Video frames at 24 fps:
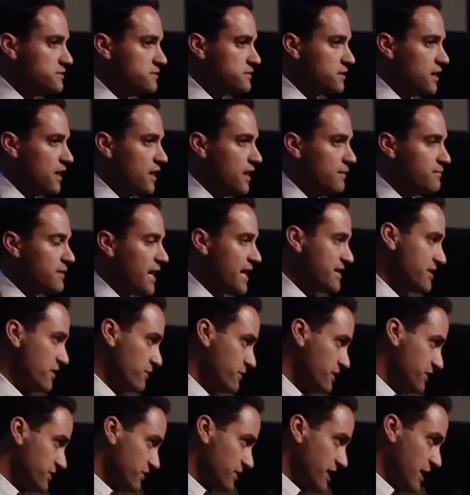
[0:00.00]
I know
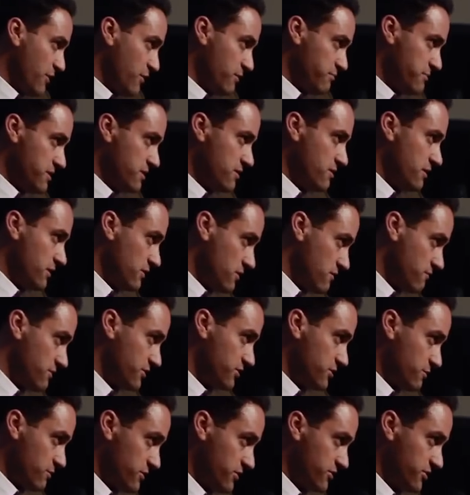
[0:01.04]
he's okay with me going over,
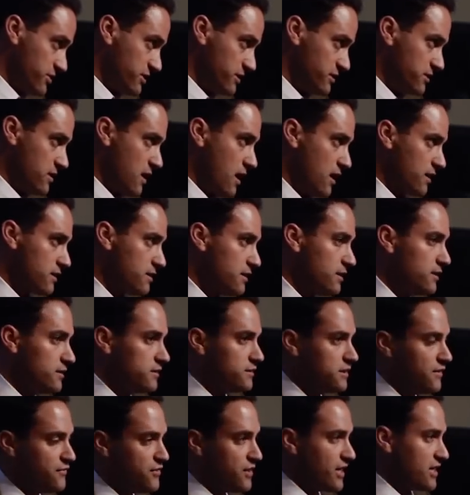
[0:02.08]
so we're just going to talk.
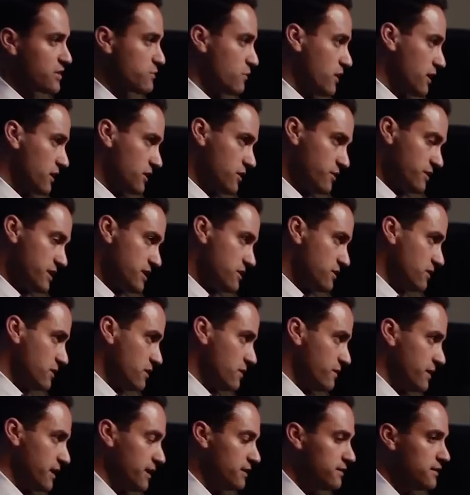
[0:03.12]
If you guys want to go eat,
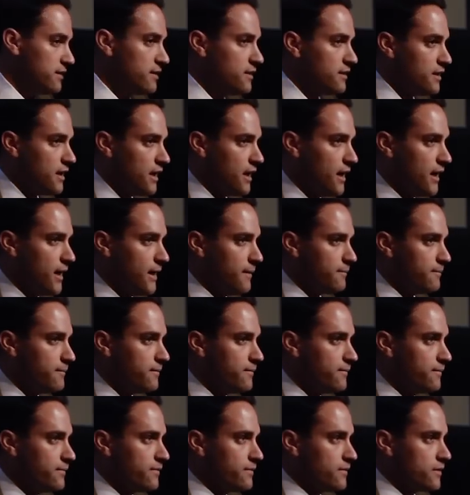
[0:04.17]
go eat.
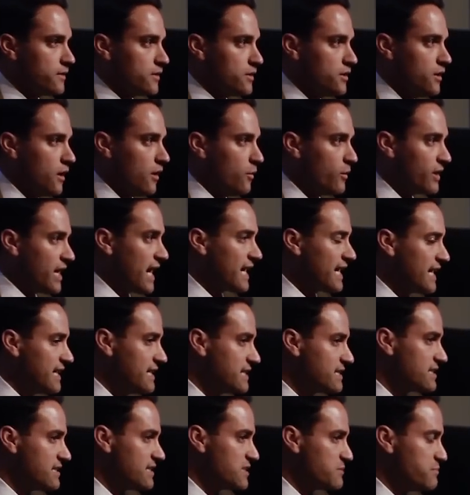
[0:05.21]
When I got
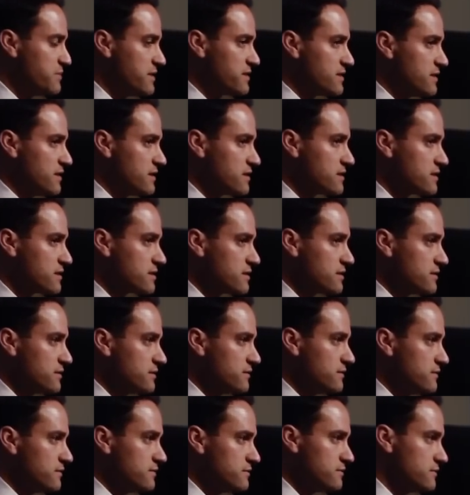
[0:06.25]
into this business
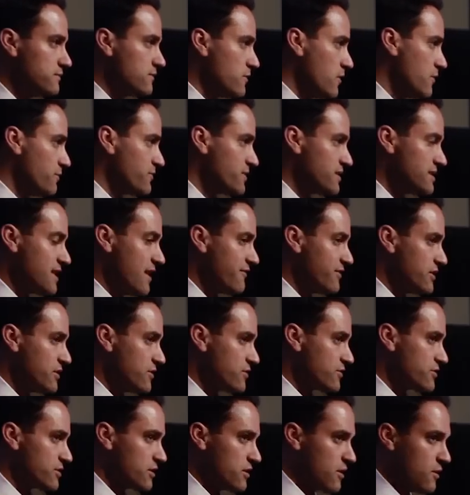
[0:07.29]
7
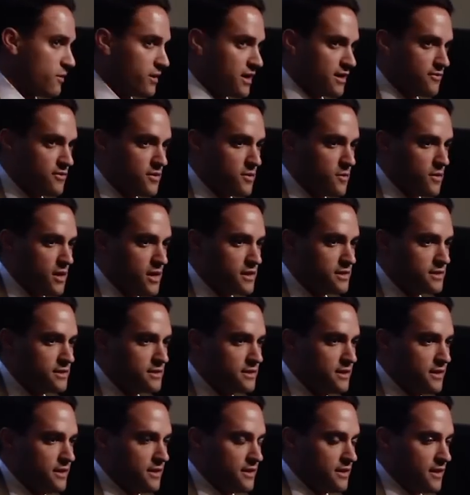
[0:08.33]
years ago, whatever it
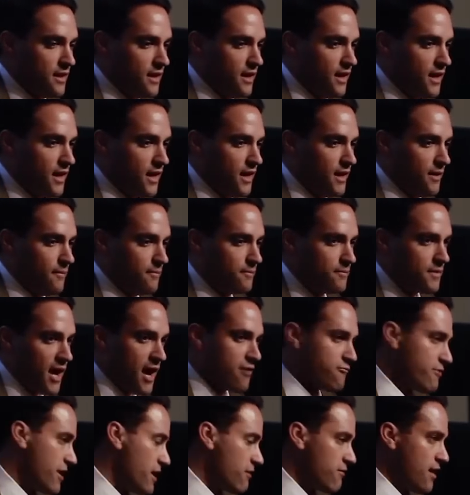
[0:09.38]
was, I
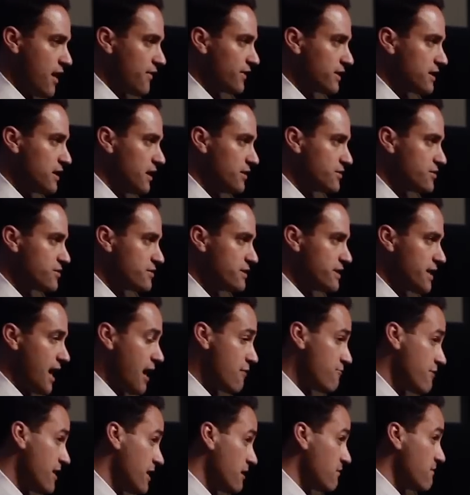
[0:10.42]
ran around the country. I
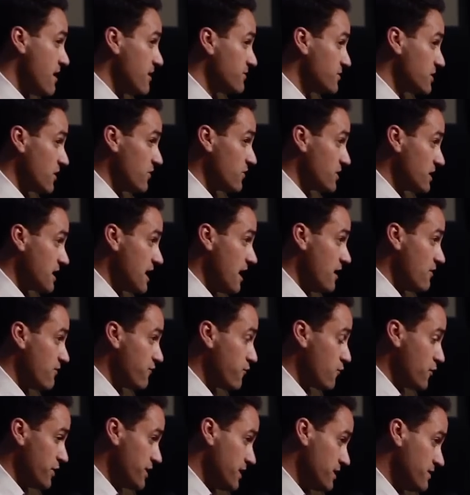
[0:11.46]
ran around Southern
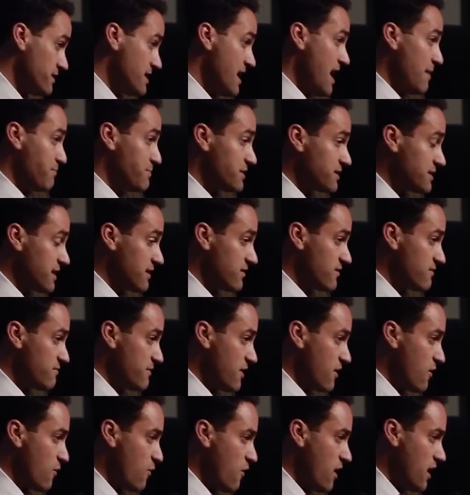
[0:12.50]
California, the epicenter of
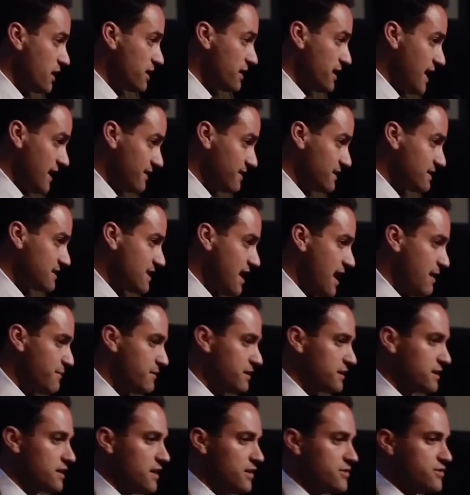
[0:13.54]
marijuana at the time in
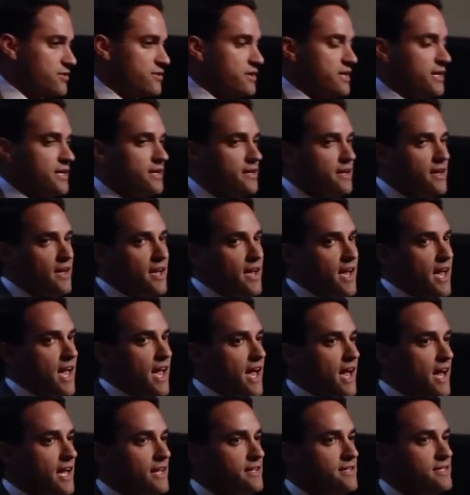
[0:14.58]
the country,
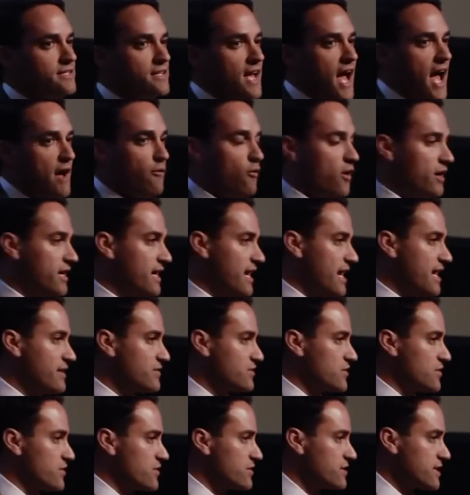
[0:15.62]
and I wanted
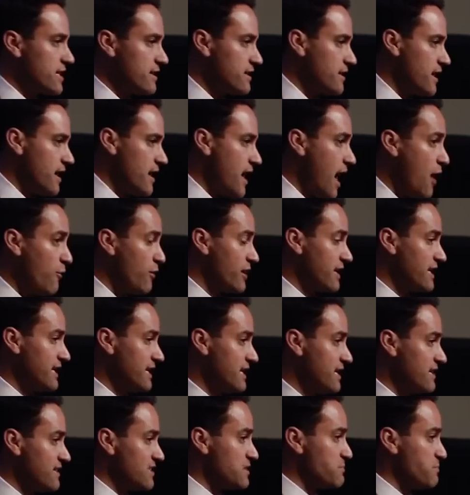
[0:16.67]
answers. I want to get
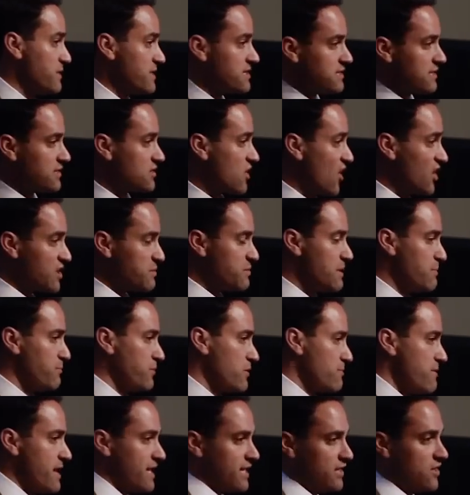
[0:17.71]
into this business. All these people
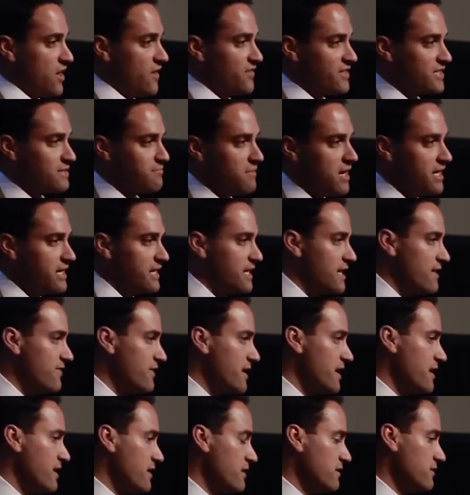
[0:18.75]
are making all this money, and
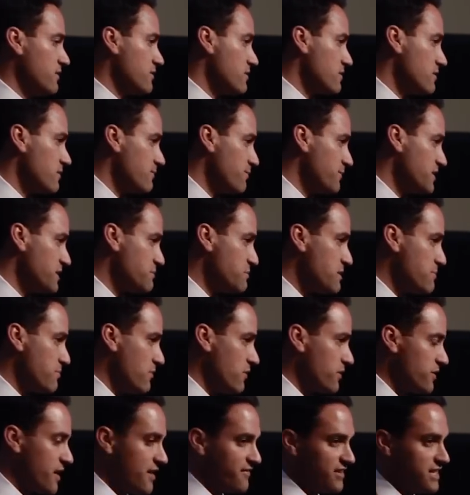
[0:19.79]
these people
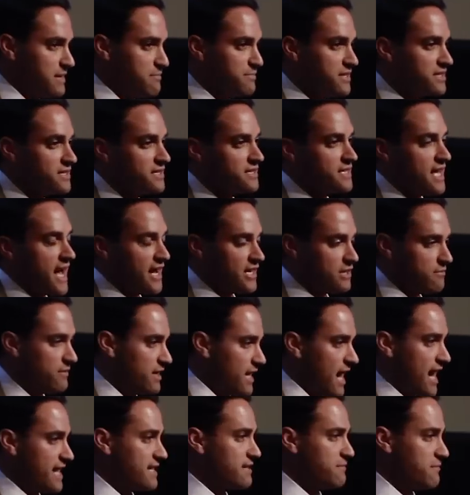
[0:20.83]
don't have any business acumen.
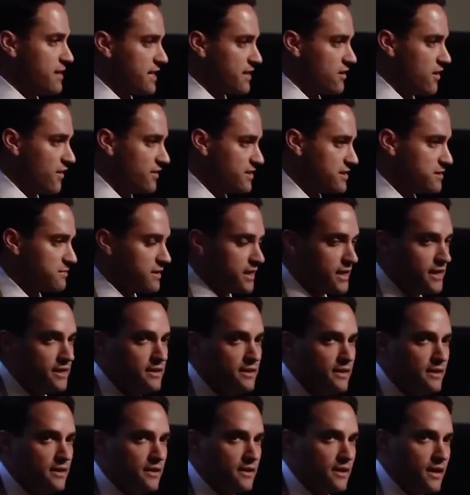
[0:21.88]
I can make all this
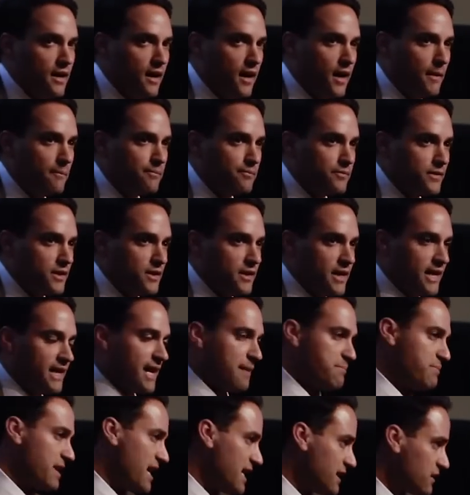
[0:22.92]
money. And I
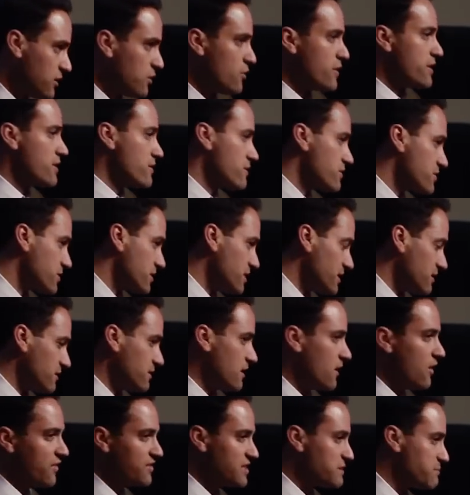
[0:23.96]
paid lawyers and
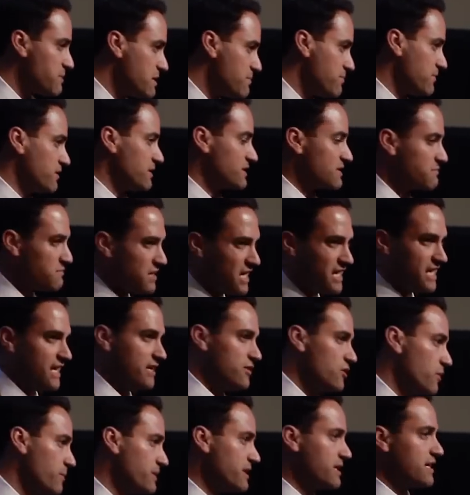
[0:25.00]
all these people this money, and
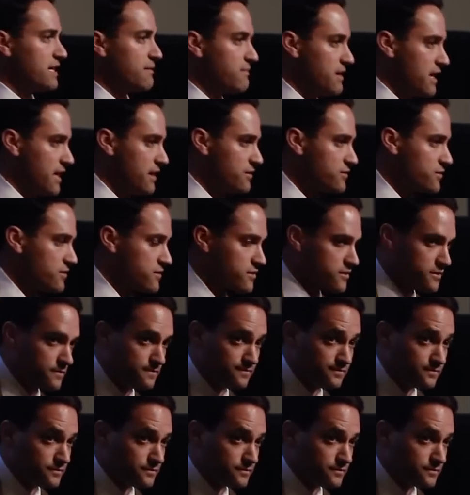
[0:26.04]
nobody could give me answers.